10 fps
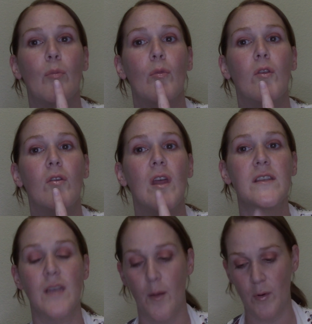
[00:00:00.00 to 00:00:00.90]
So
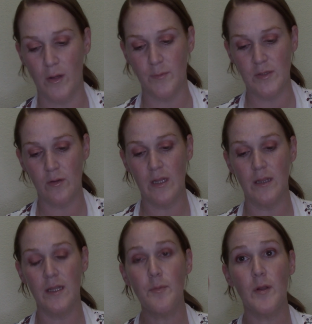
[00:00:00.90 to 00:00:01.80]
that's the upper lip. So the
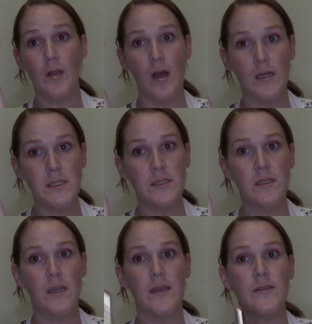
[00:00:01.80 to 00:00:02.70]
lip gloss
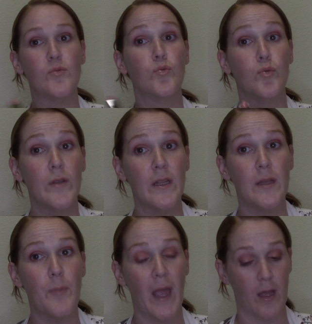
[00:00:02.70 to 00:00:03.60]
is really
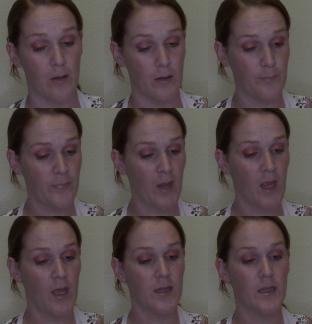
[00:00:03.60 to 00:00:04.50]
pale.
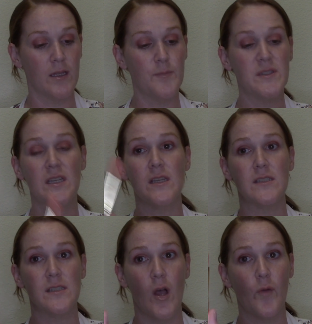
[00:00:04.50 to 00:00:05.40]
The lipstick
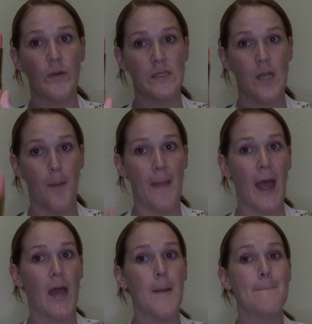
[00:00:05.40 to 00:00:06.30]
itself is not bad.